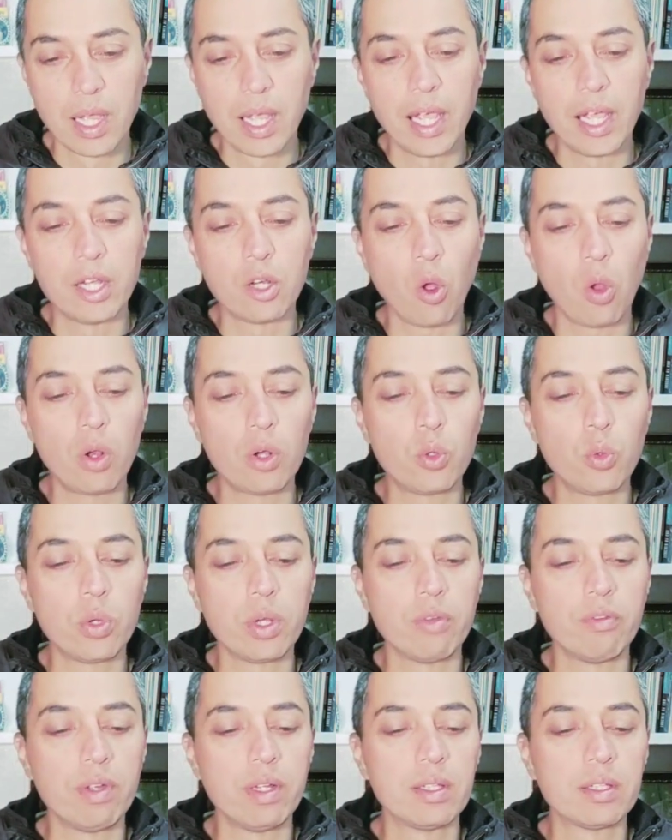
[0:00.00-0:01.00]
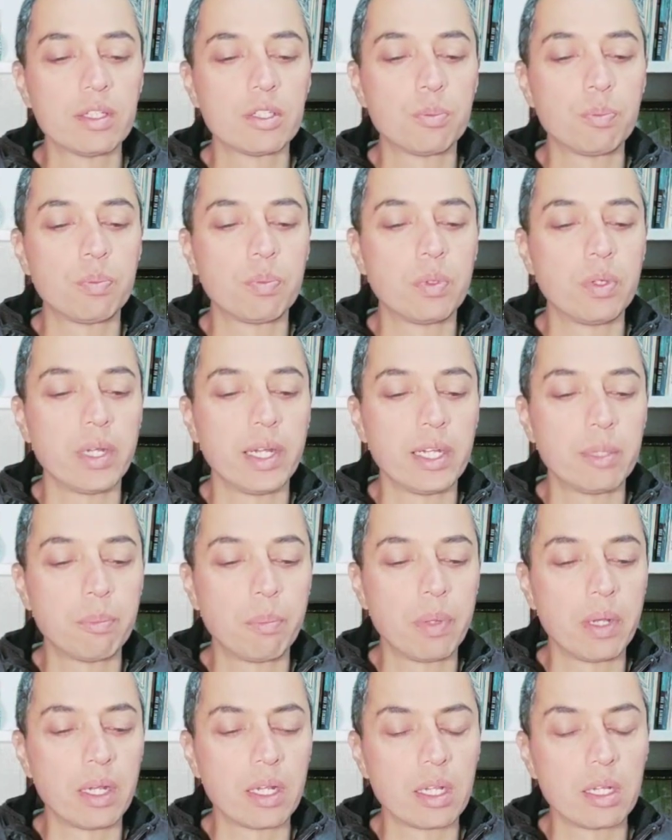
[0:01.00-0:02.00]
In order to reveal this great
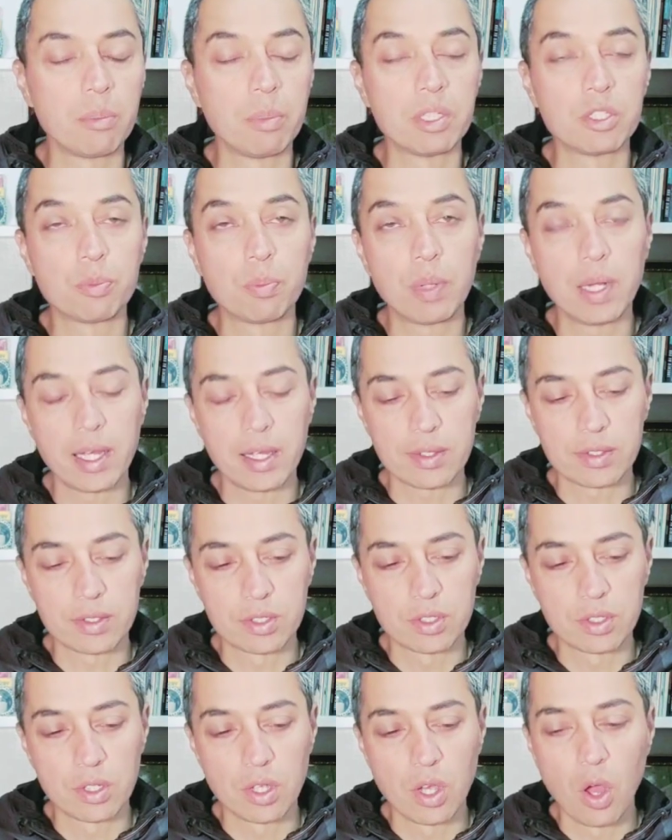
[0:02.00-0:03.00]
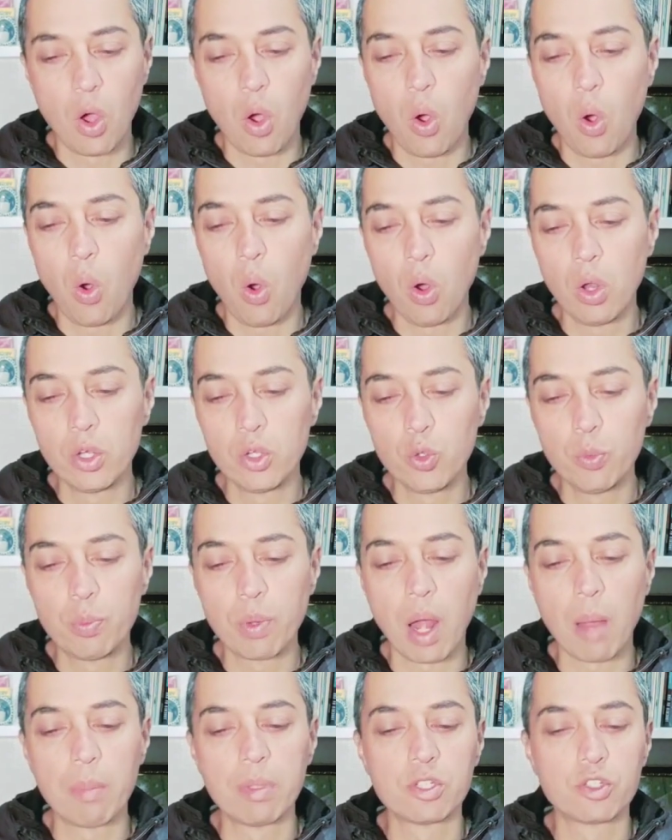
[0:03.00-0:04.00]
pilgrimage place, all you
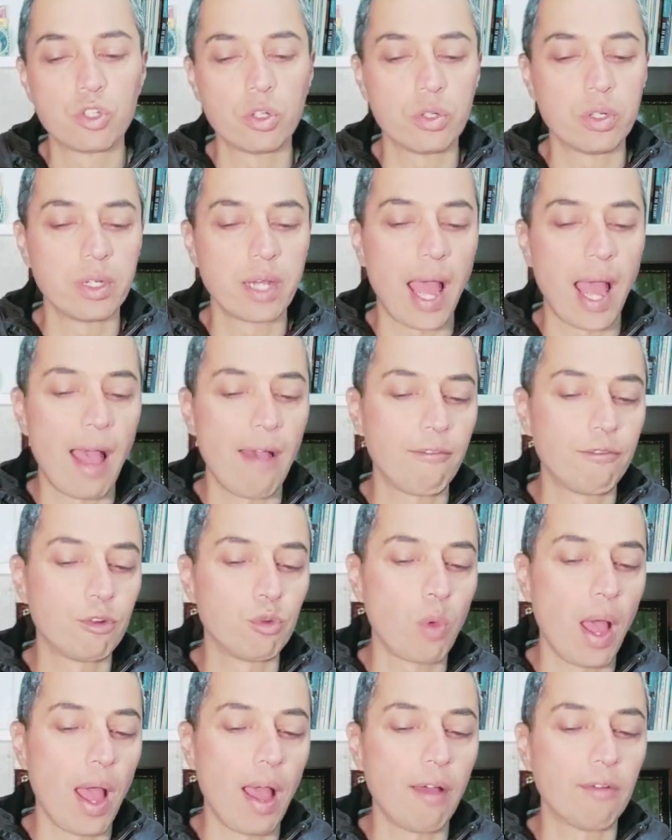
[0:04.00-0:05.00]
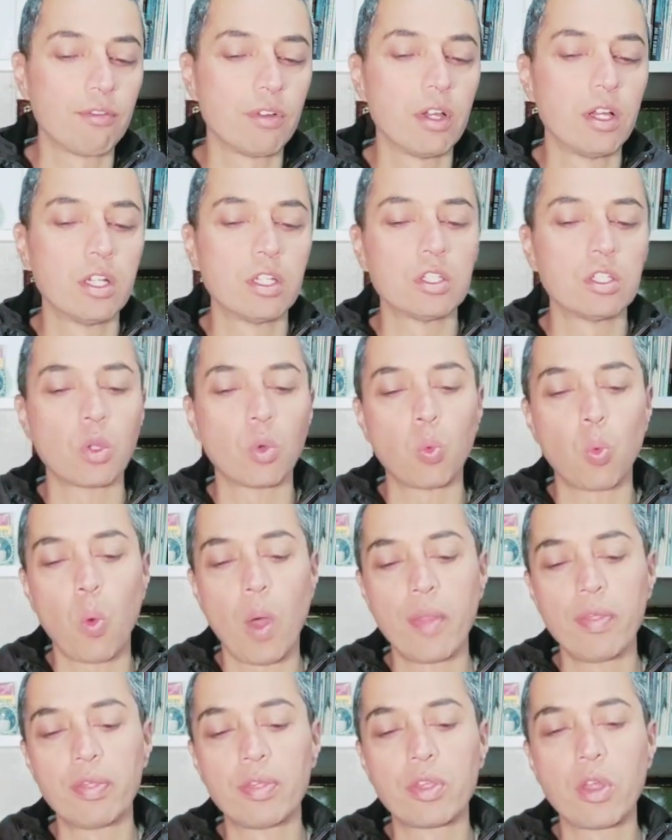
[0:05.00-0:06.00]
Brahmin children have to have the
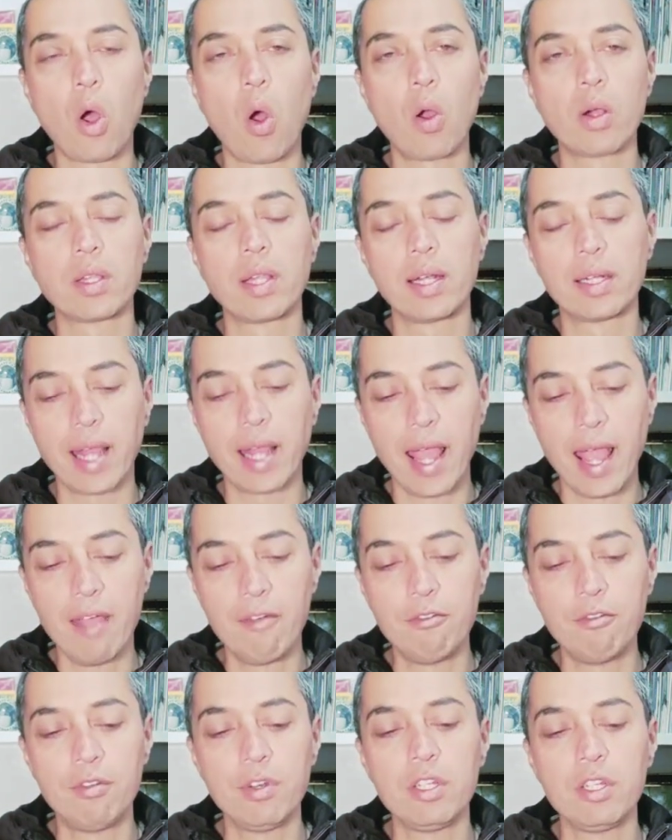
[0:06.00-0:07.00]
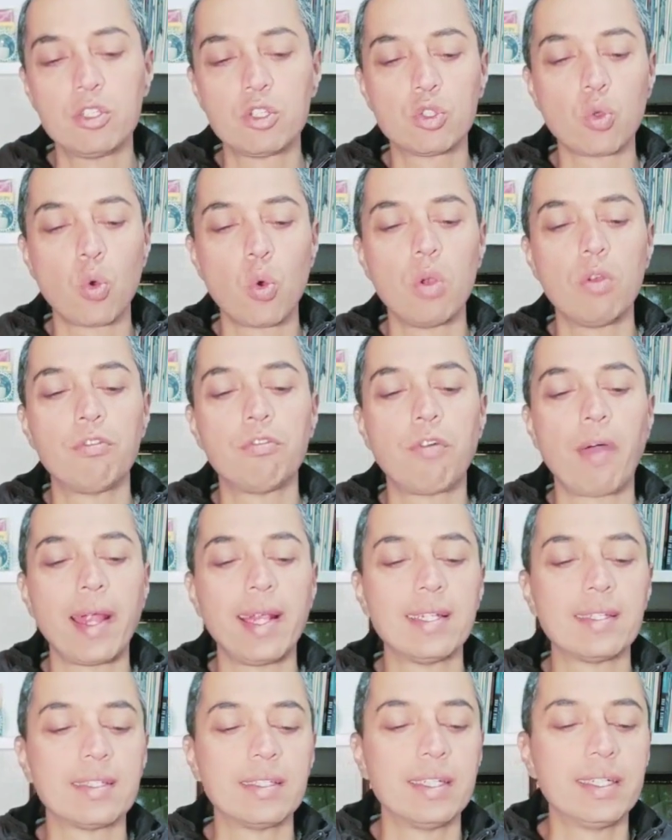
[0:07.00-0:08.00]
one thought that every soul
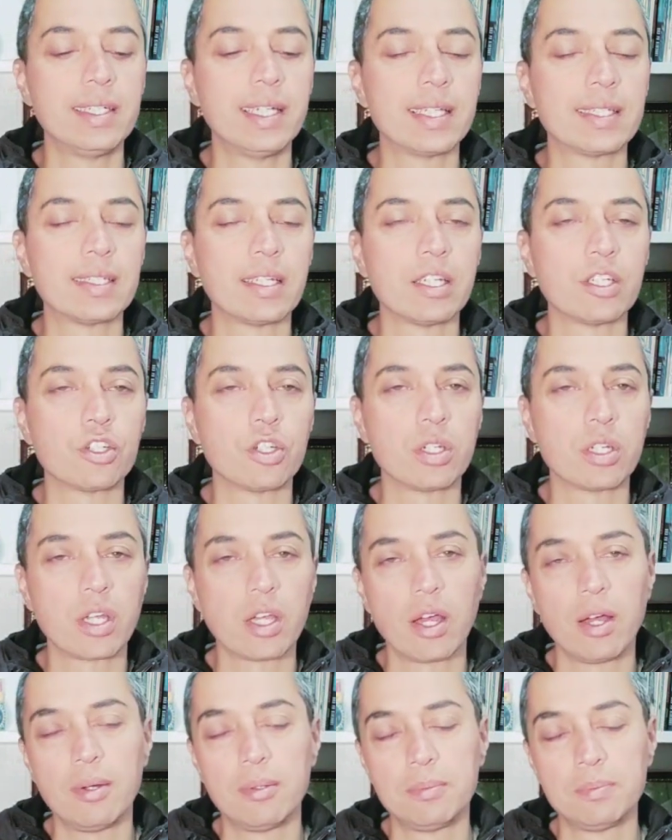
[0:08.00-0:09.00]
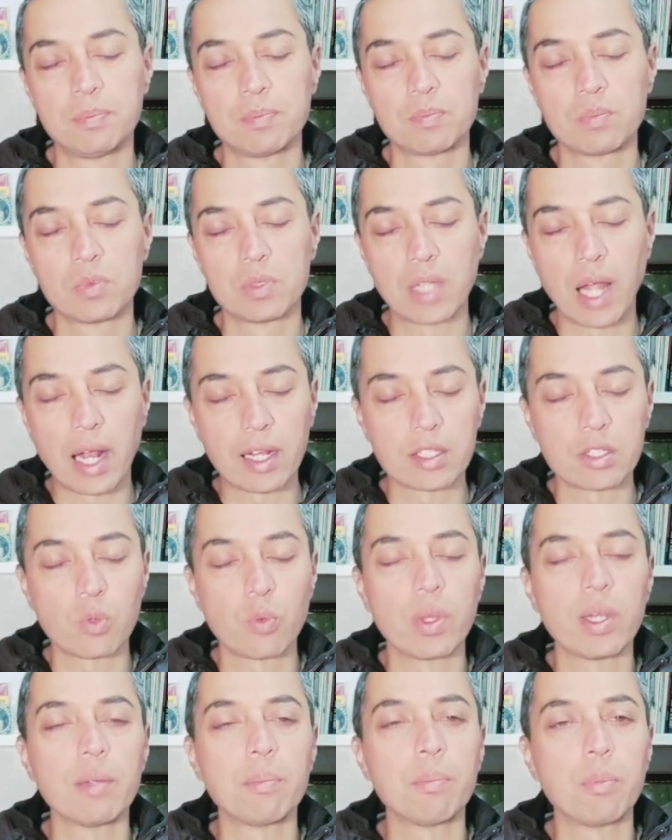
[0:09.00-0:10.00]
finds their destination here. That is a
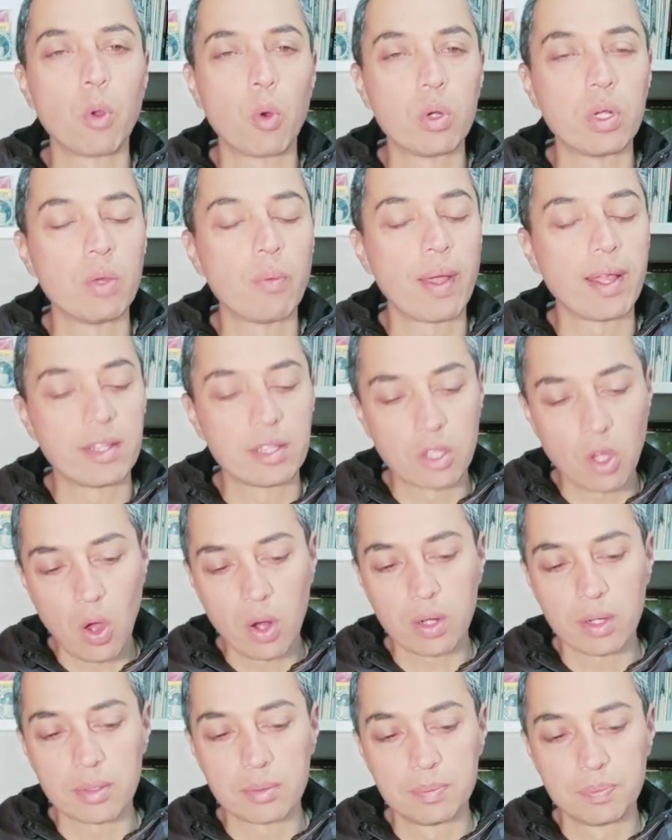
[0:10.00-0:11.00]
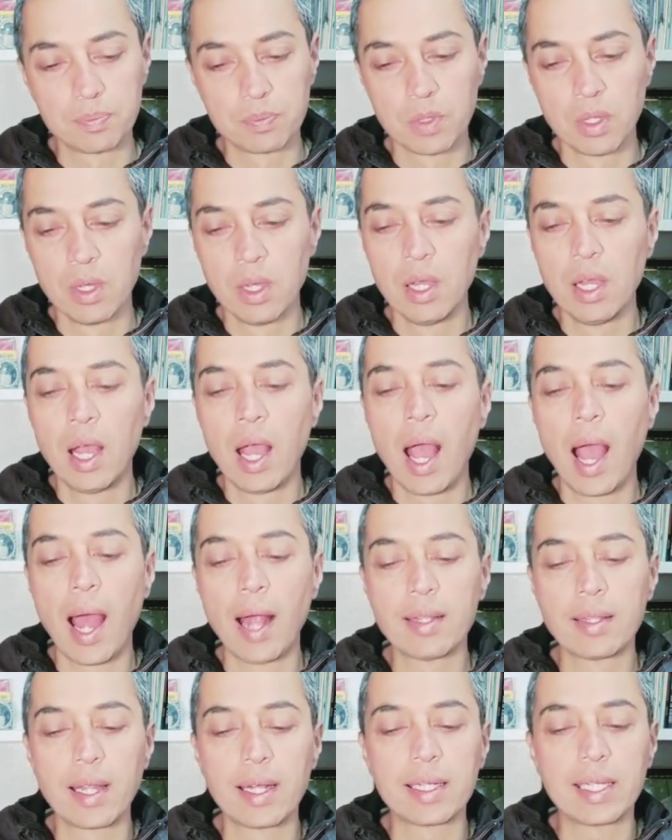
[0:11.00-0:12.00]
very pure divine thought.
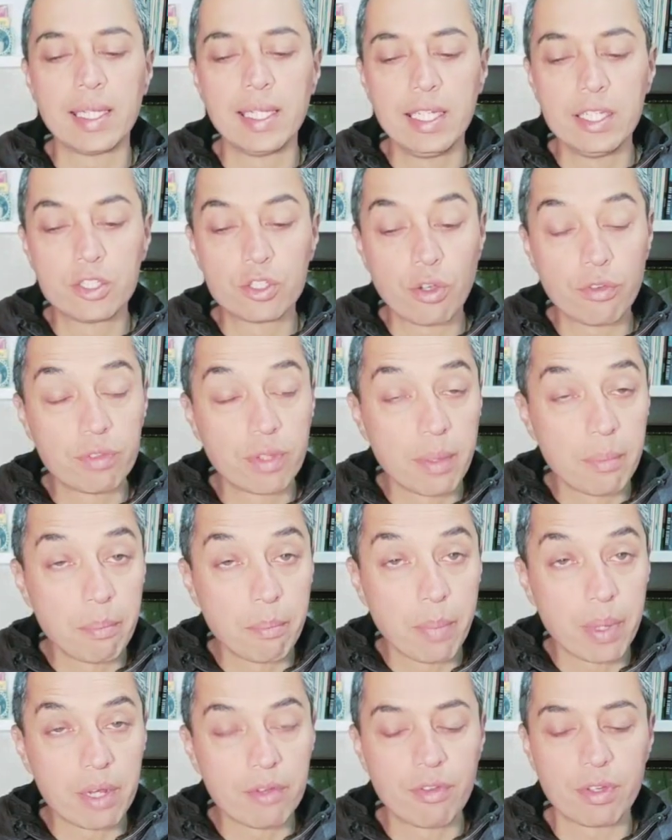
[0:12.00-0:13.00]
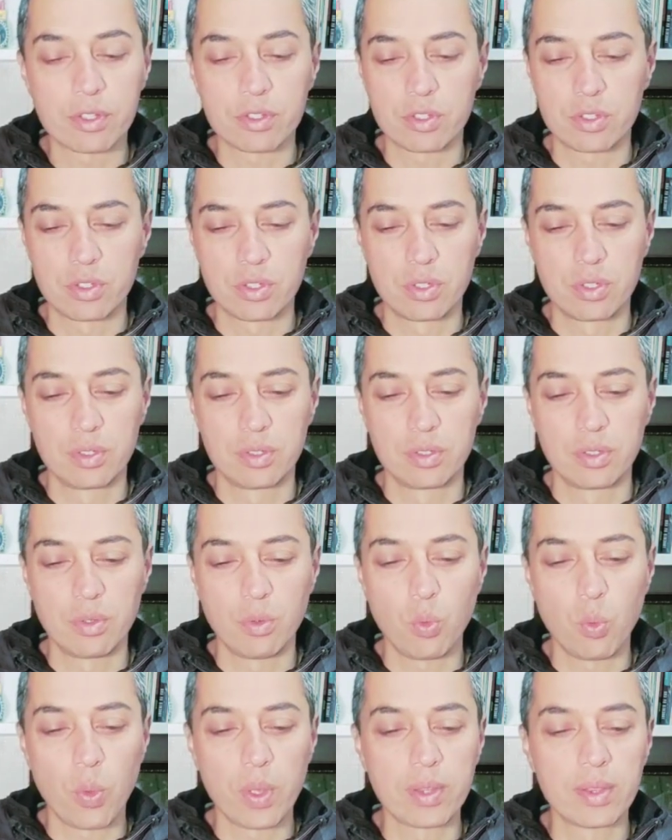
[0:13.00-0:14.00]
And that each of them benefits
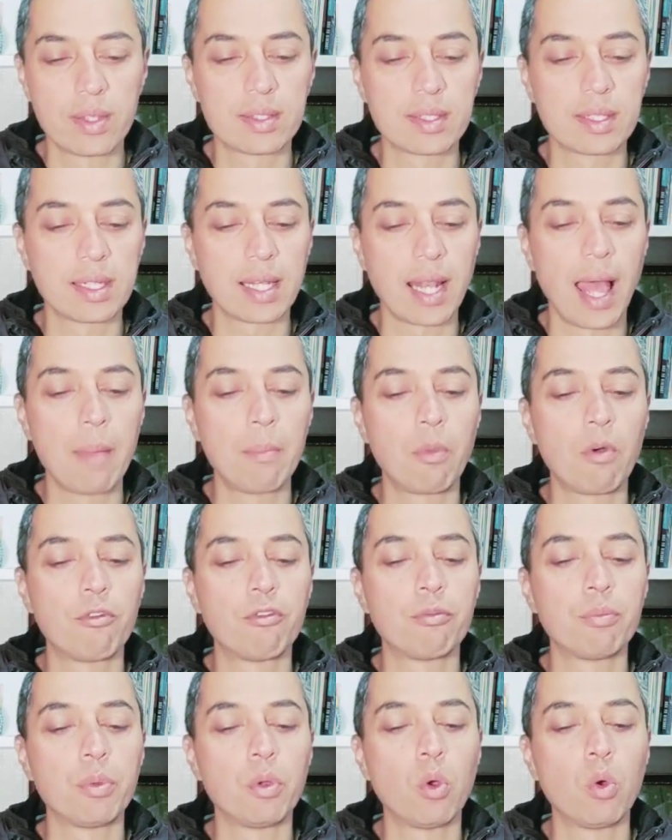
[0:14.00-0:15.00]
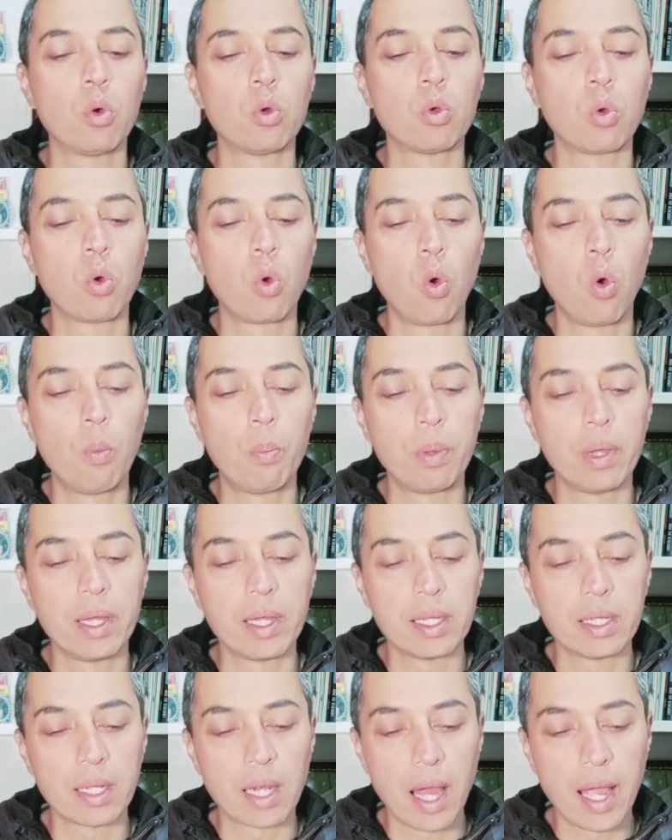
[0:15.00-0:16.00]
when this lamp of pure hope
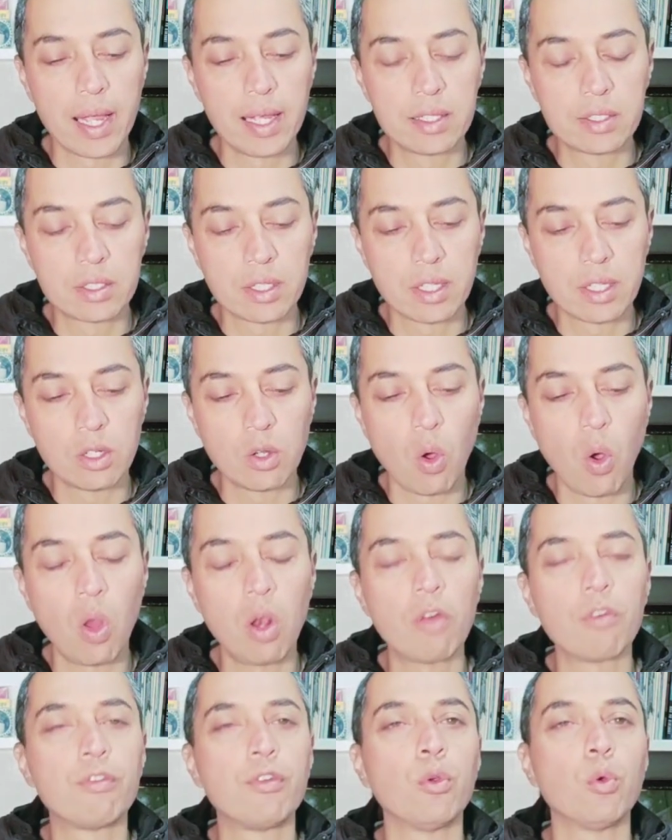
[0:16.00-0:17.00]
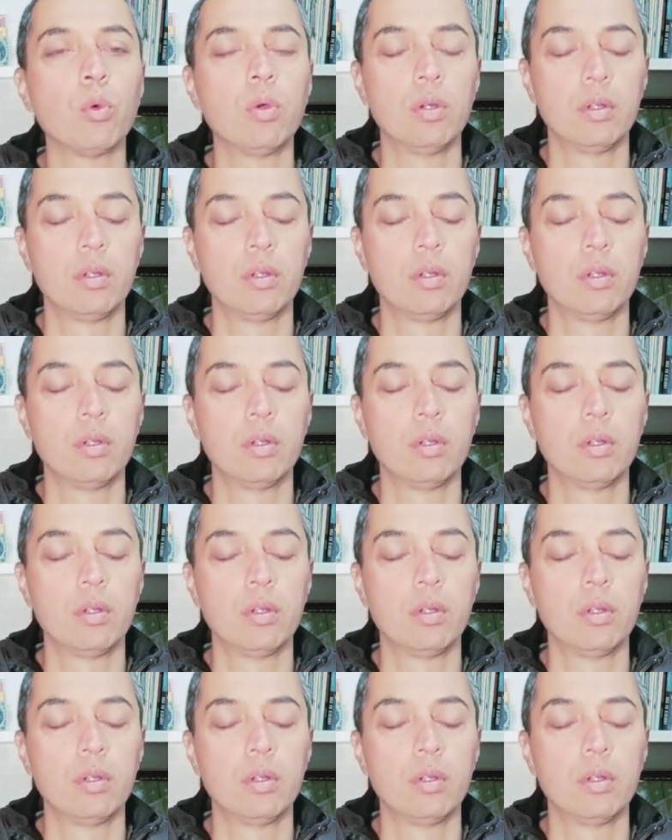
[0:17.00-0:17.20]
ignites in all of you.